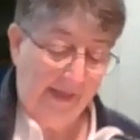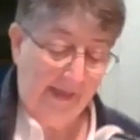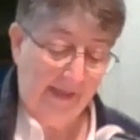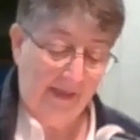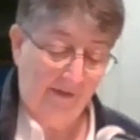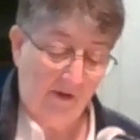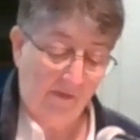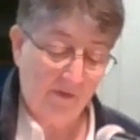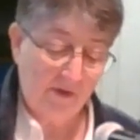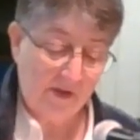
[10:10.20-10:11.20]
And it
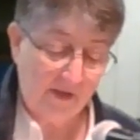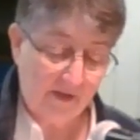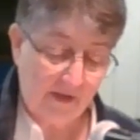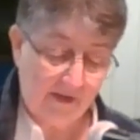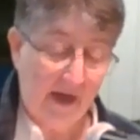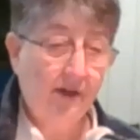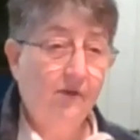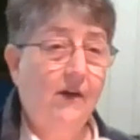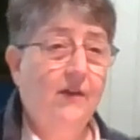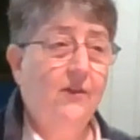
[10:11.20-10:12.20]
references uh,
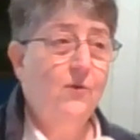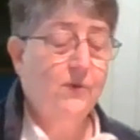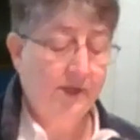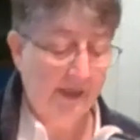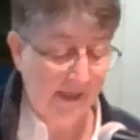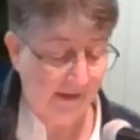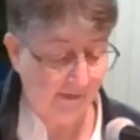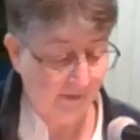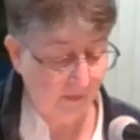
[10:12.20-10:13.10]
Zechariah 13,